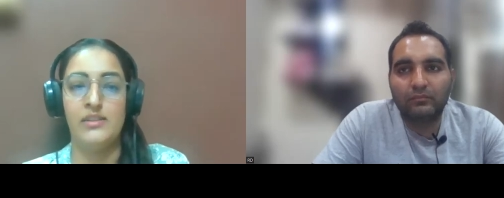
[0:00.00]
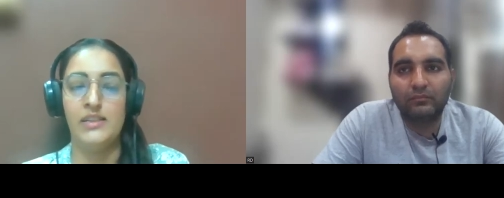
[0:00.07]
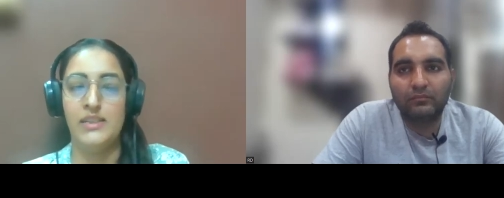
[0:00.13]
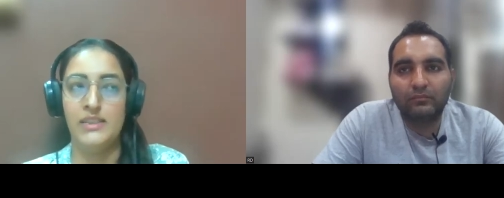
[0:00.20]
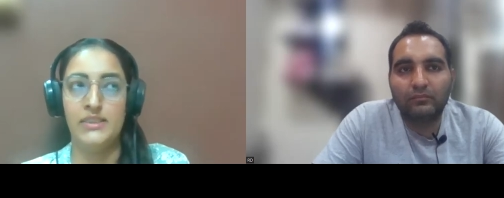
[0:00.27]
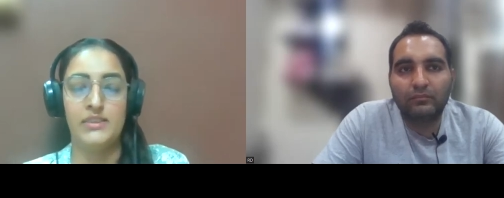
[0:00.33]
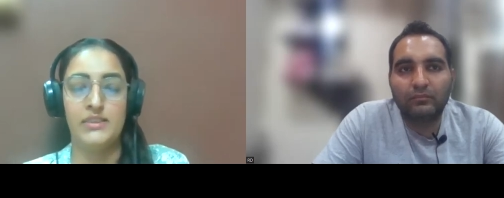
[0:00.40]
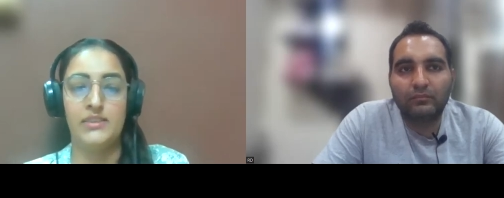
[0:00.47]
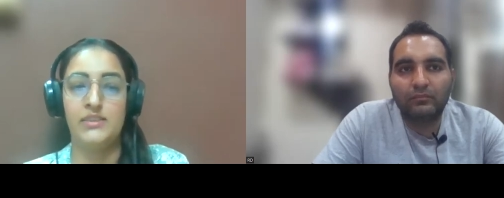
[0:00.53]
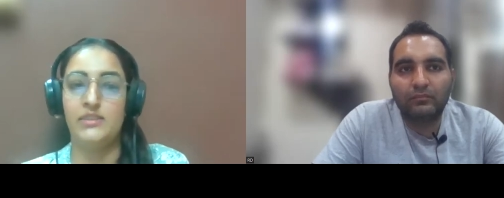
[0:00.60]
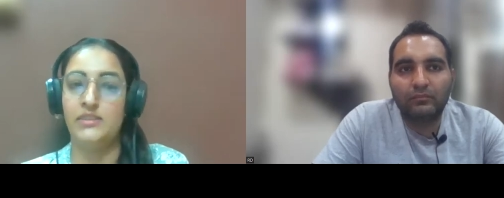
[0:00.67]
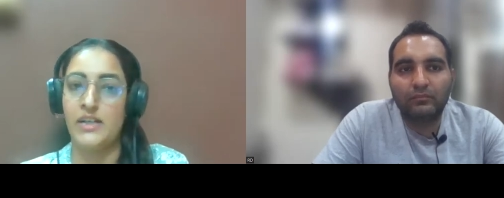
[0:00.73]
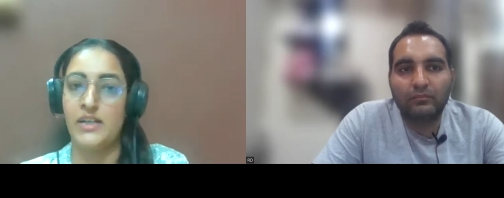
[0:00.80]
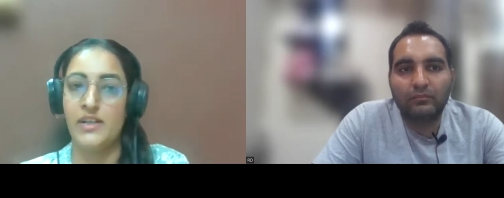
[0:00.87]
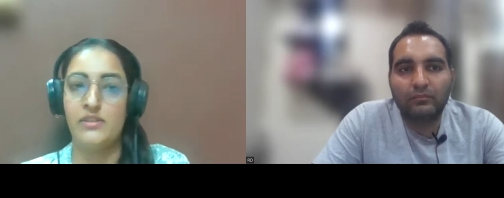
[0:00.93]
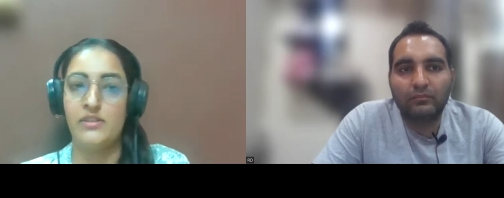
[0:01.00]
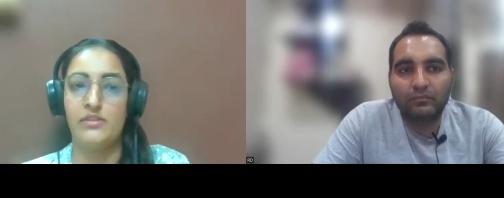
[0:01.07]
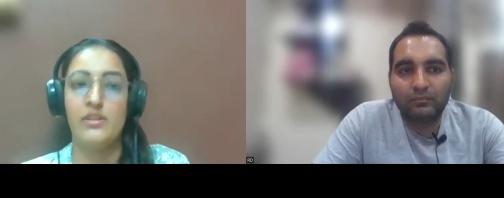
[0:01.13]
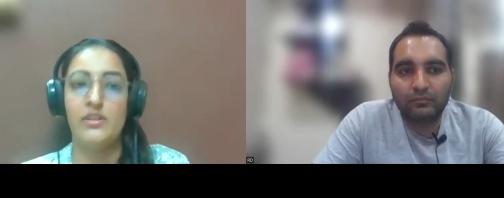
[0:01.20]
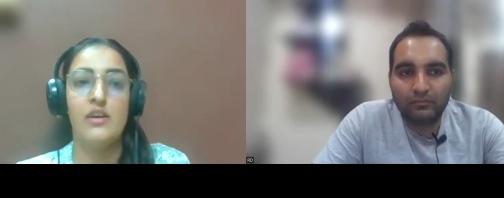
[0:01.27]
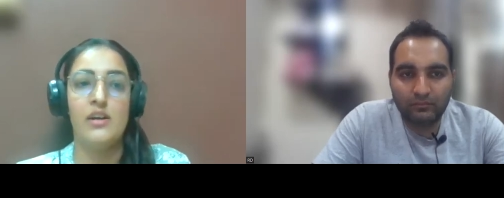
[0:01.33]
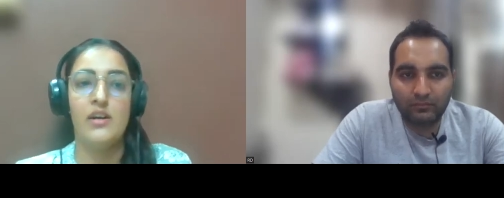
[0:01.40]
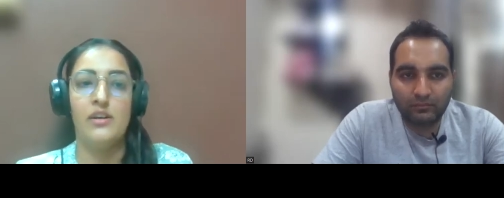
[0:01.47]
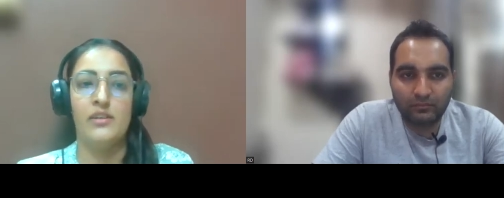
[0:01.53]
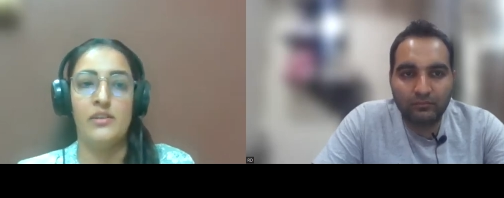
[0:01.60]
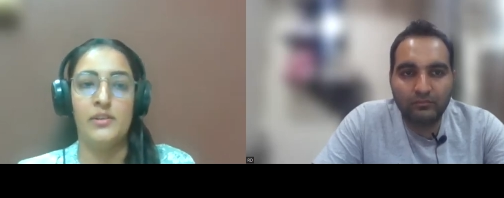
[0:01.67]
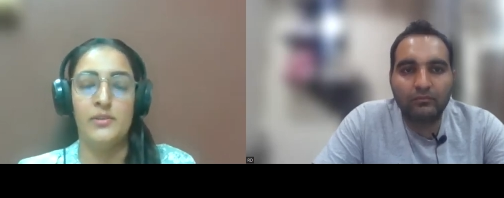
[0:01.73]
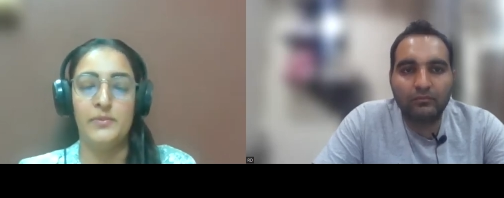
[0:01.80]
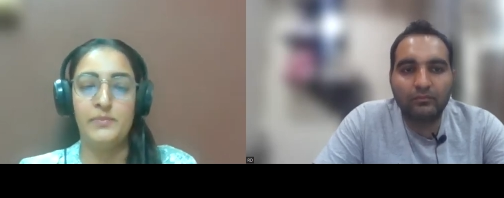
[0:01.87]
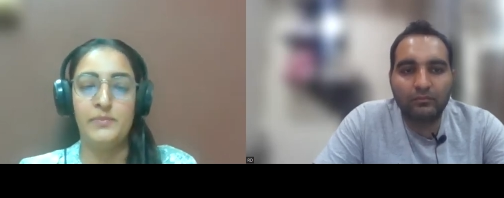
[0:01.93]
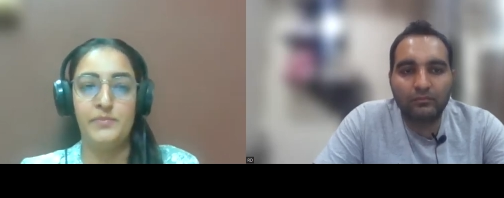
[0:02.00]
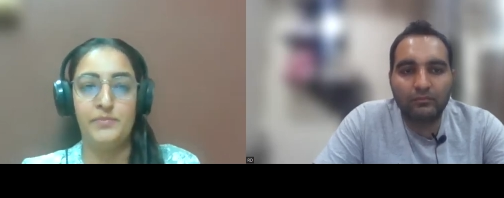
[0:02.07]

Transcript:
Speaker 1: list, set, uh,